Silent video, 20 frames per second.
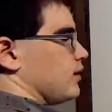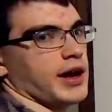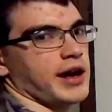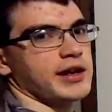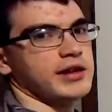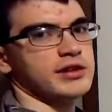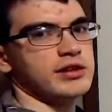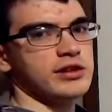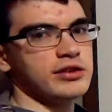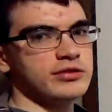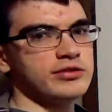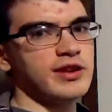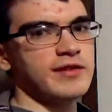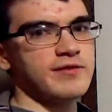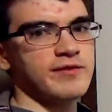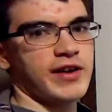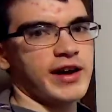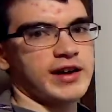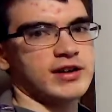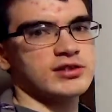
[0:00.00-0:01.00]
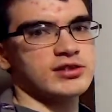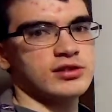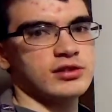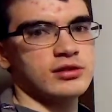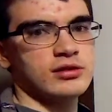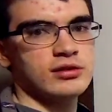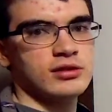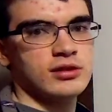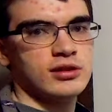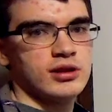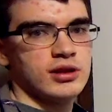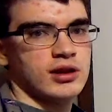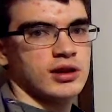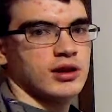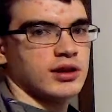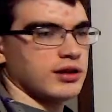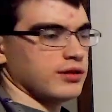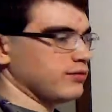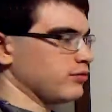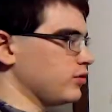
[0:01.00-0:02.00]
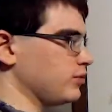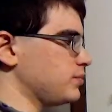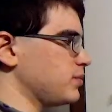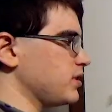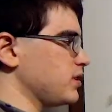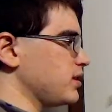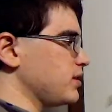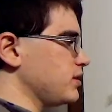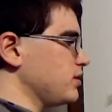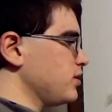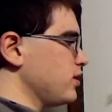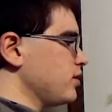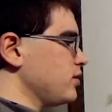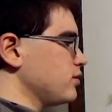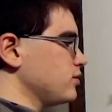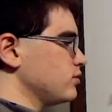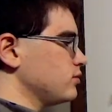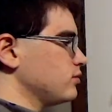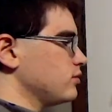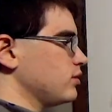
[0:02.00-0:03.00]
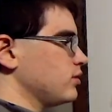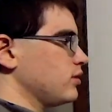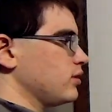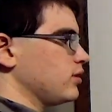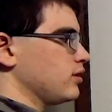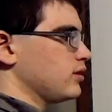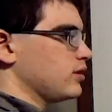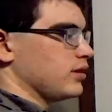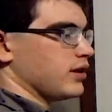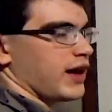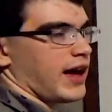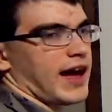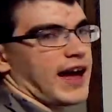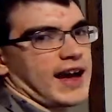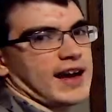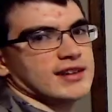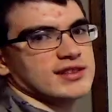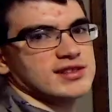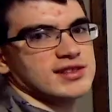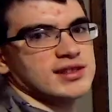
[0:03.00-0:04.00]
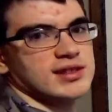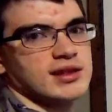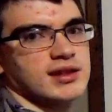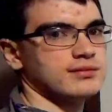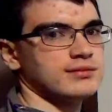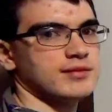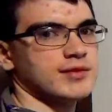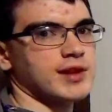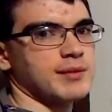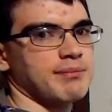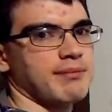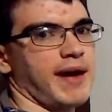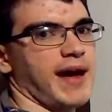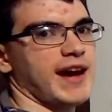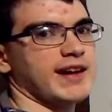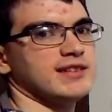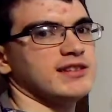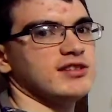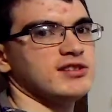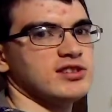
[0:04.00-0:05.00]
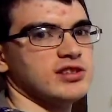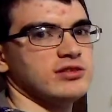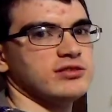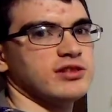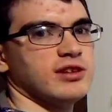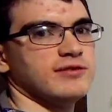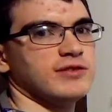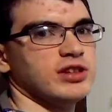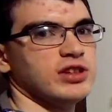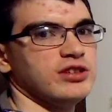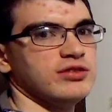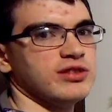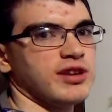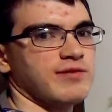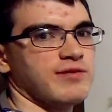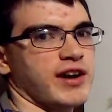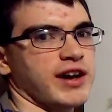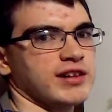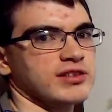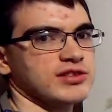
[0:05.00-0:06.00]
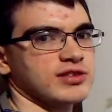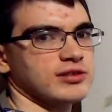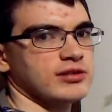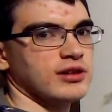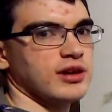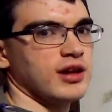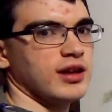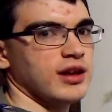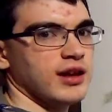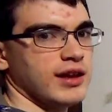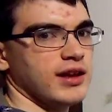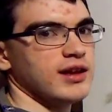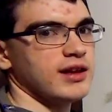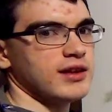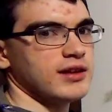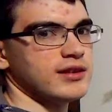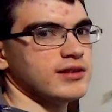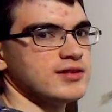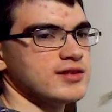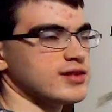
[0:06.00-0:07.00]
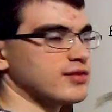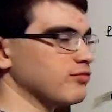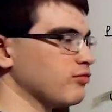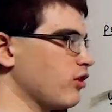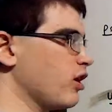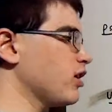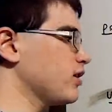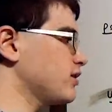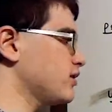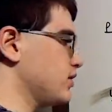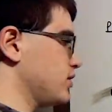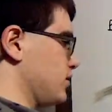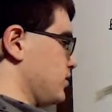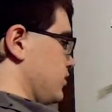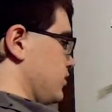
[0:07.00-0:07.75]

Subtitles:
A unit vector would be u hat. The magnitude of a unit vector is 1.